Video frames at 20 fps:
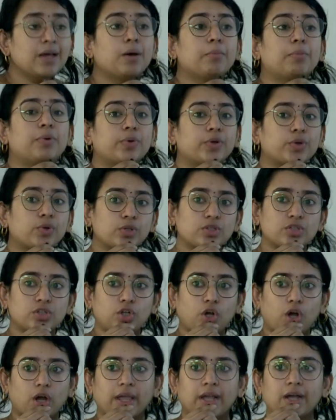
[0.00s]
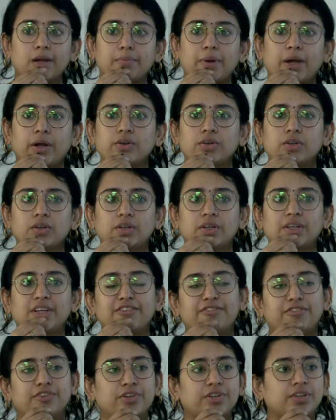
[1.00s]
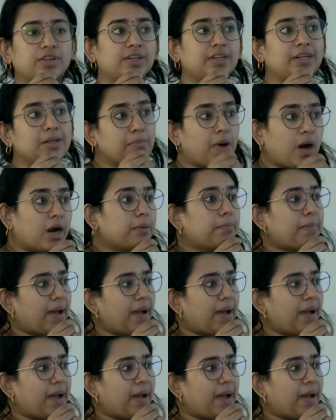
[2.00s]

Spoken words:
but we're also talking about different demand